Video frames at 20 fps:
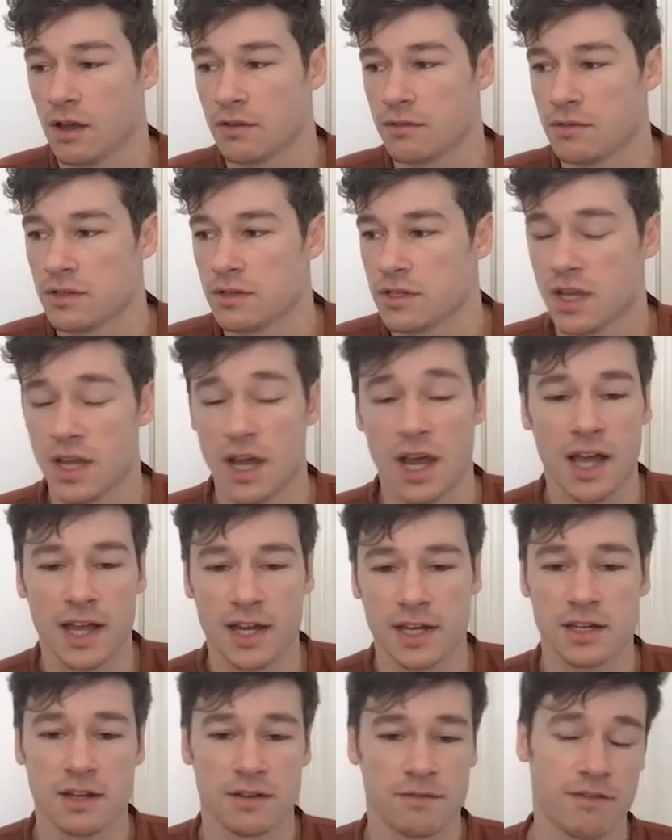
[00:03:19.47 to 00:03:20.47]
just
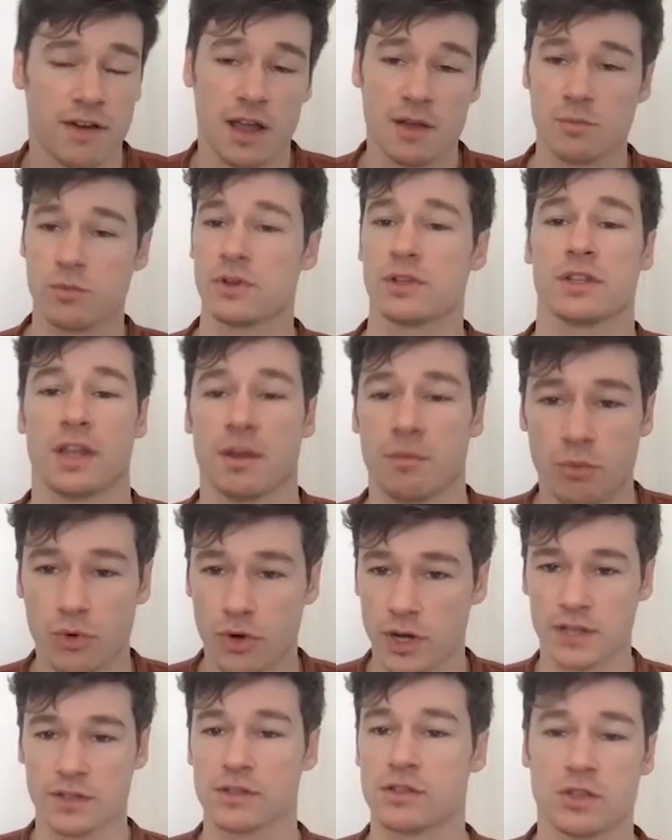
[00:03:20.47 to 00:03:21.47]
kind and vibrant, and they
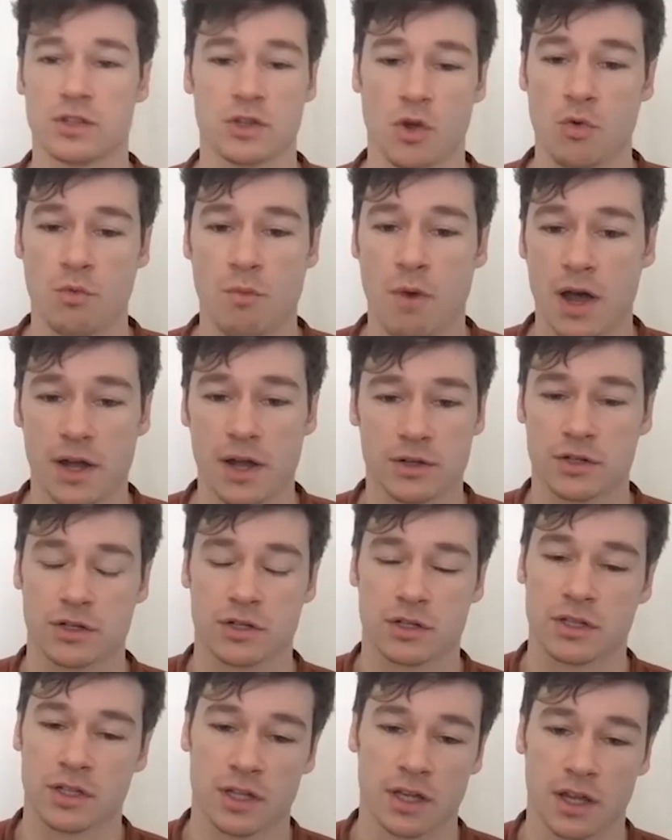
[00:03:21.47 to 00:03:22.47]
bring so
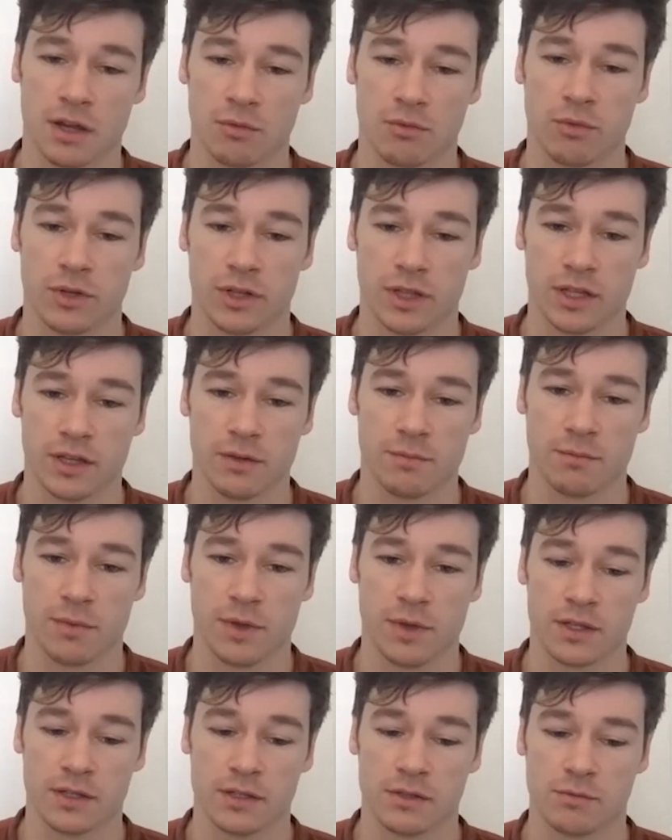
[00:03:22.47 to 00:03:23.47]
much that it really
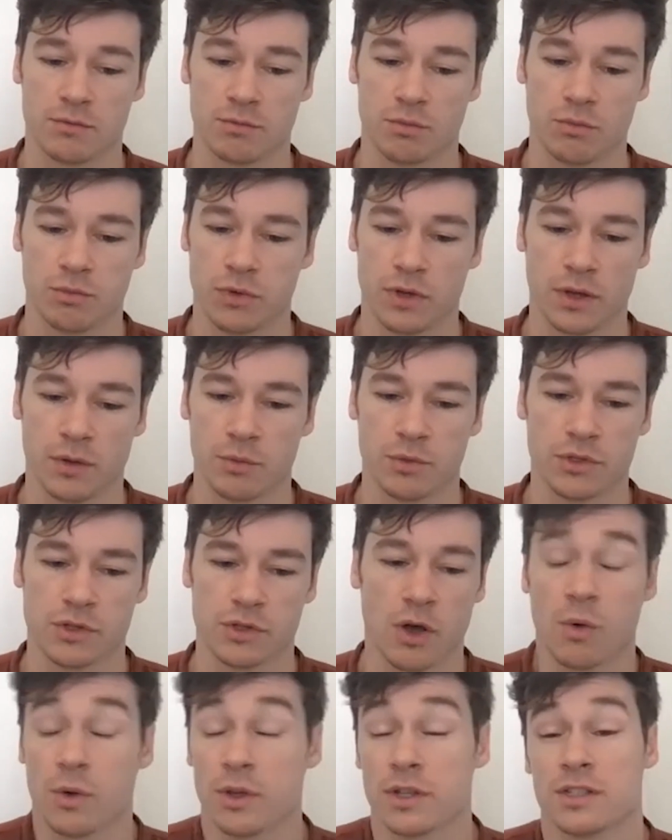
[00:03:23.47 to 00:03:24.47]
has. It was
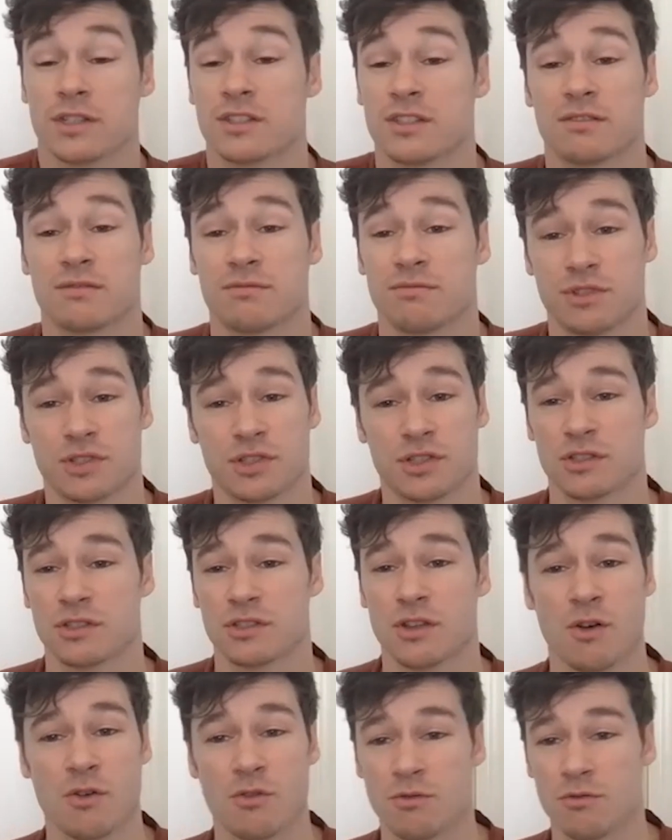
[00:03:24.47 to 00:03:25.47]
always
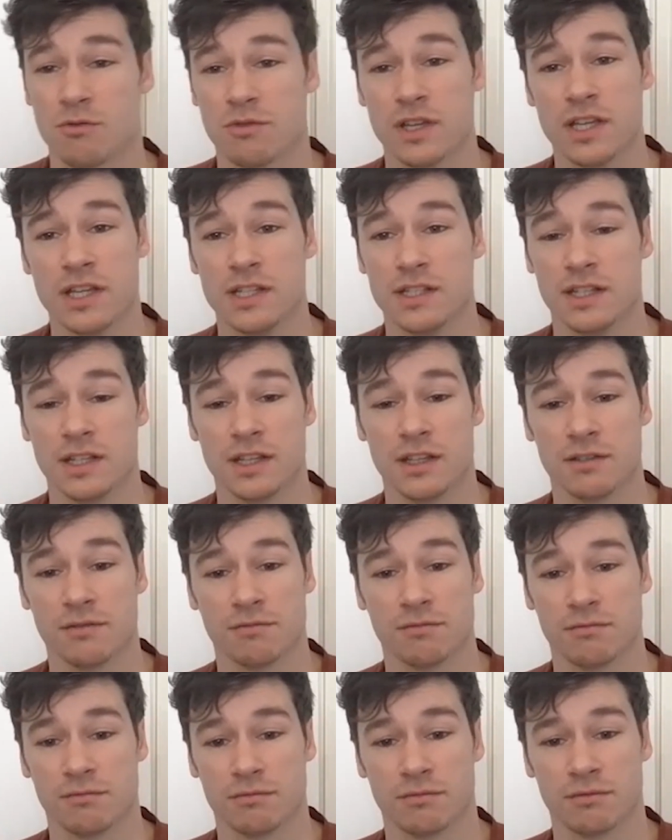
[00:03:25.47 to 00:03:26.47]
so
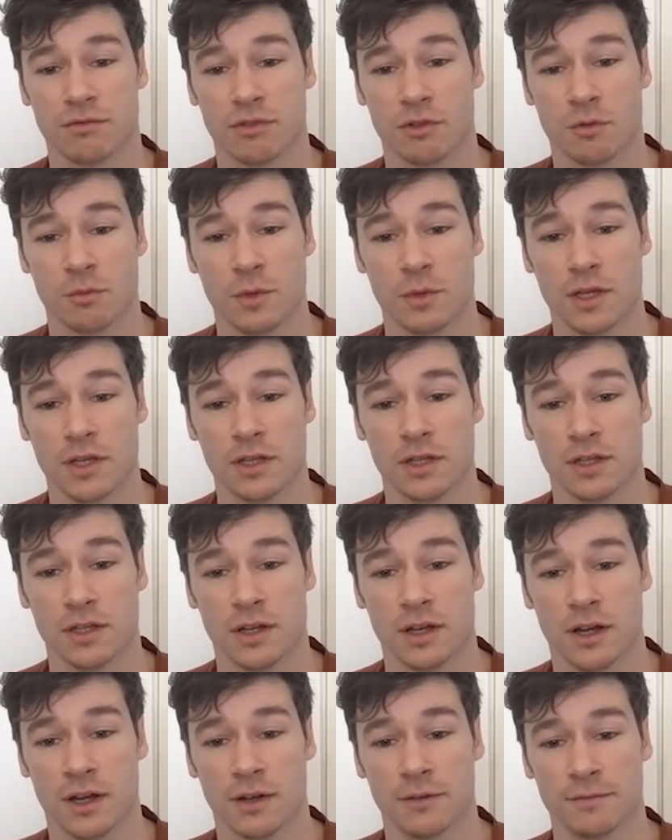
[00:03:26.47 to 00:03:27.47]
easy for me.
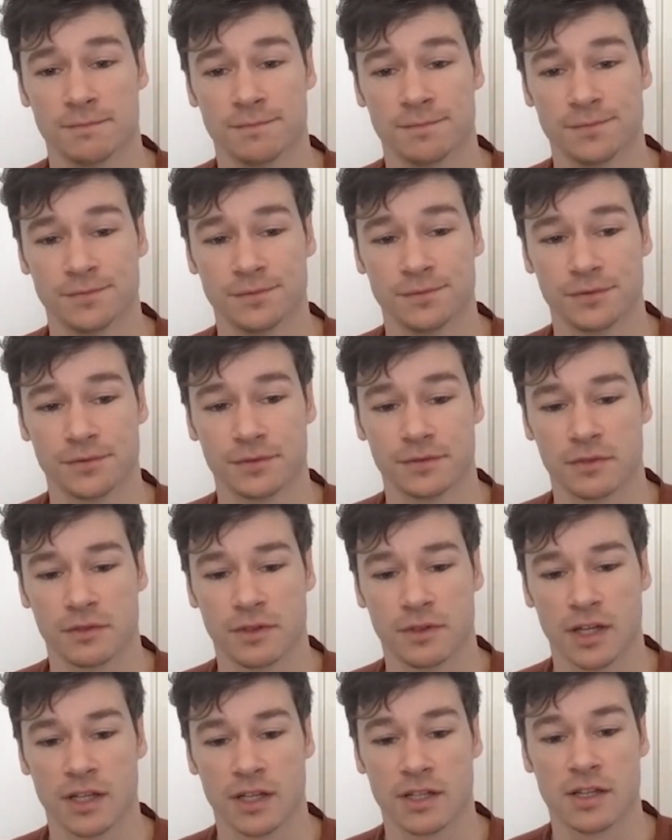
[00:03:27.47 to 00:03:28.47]

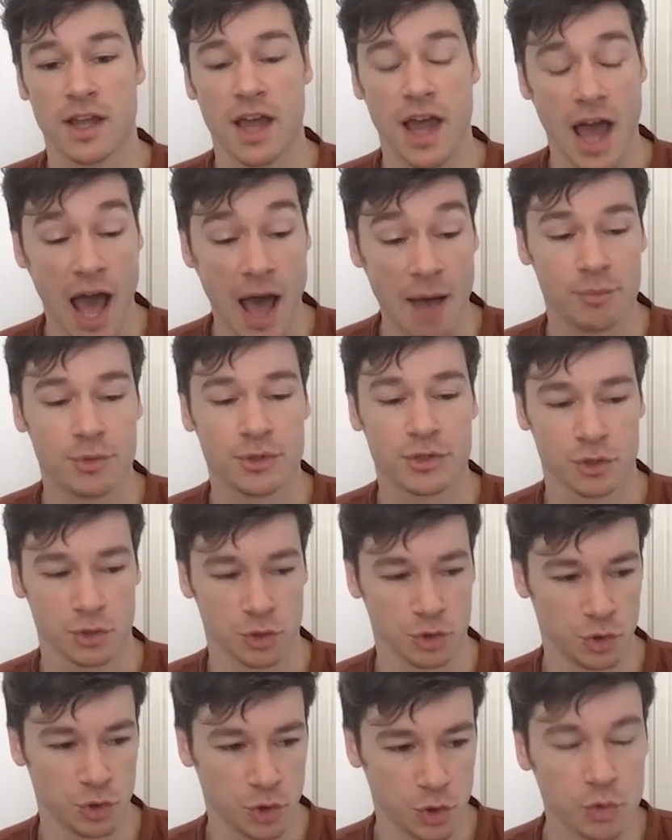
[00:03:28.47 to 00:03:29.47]
I
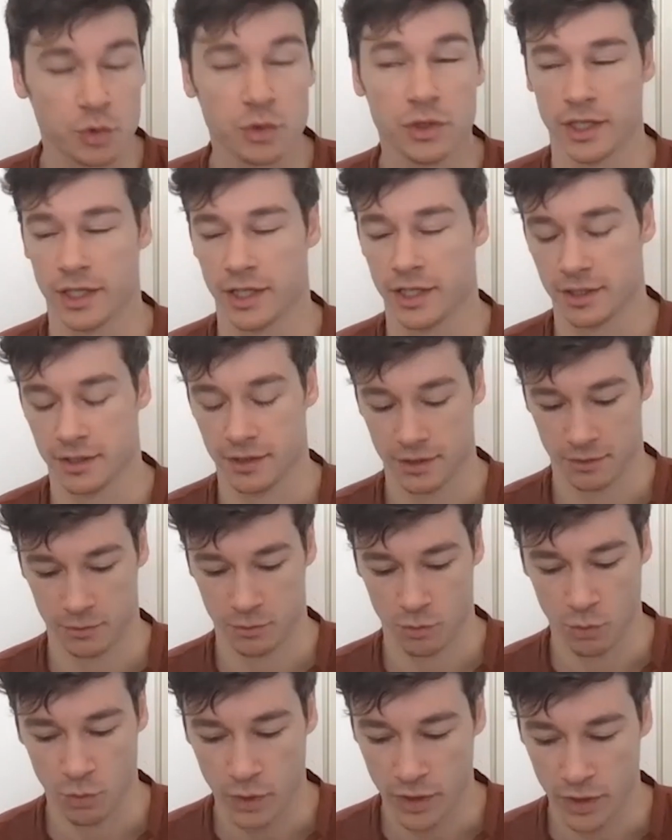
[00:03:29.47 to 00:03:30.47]
absolutely,
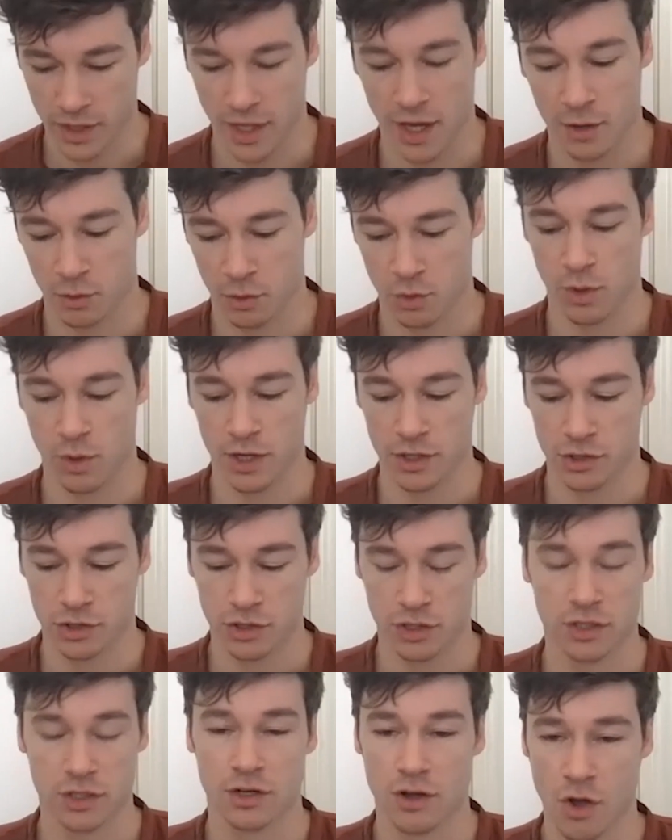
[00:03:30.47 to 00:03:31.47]
without
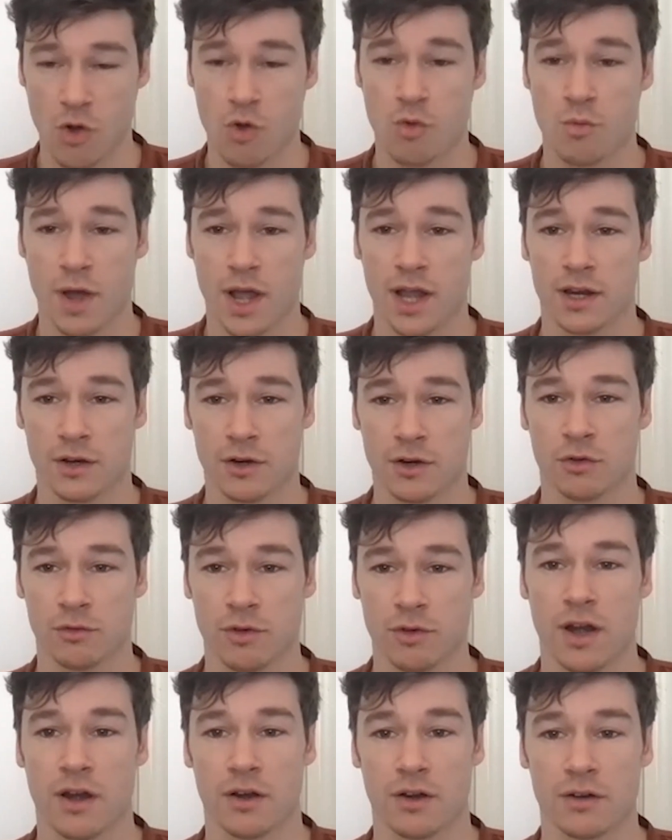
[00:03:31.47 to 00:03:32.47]
question, owe my
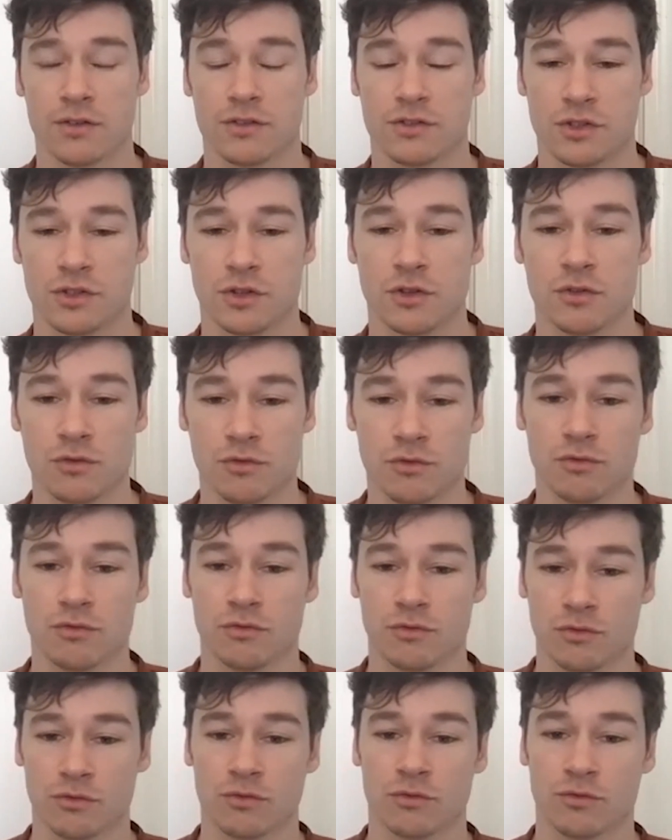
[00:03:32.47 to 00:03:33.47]
career to
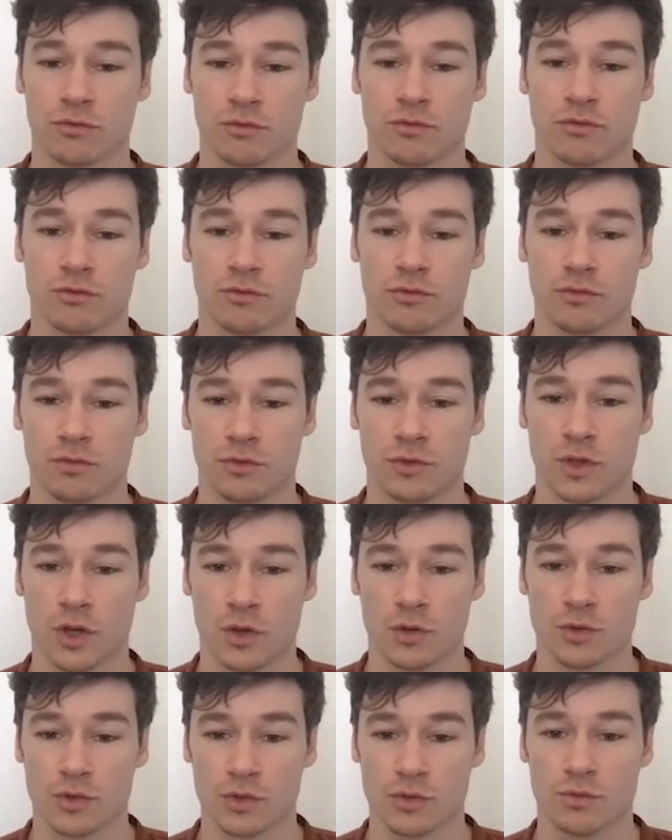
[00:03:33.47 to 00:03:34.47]

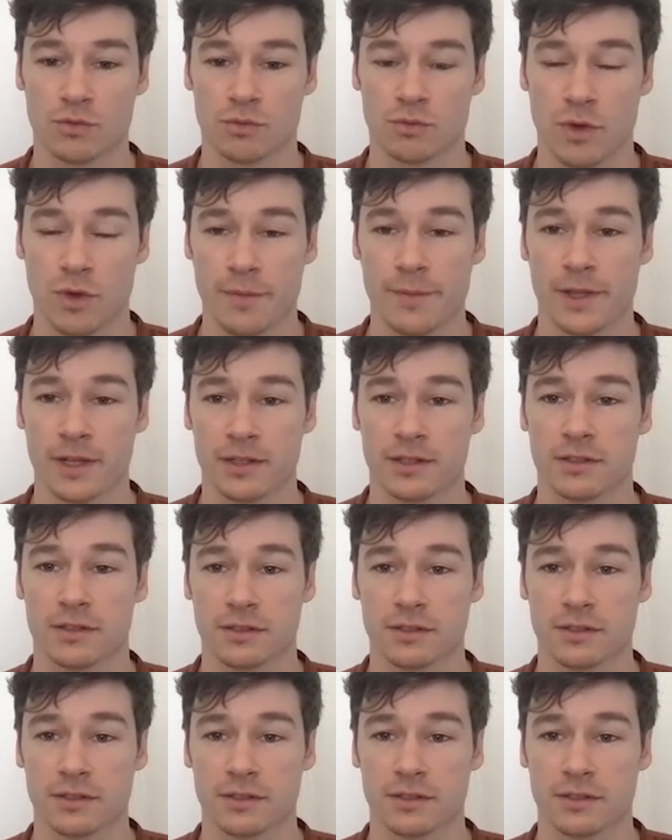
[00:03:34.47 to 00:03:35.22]
those women.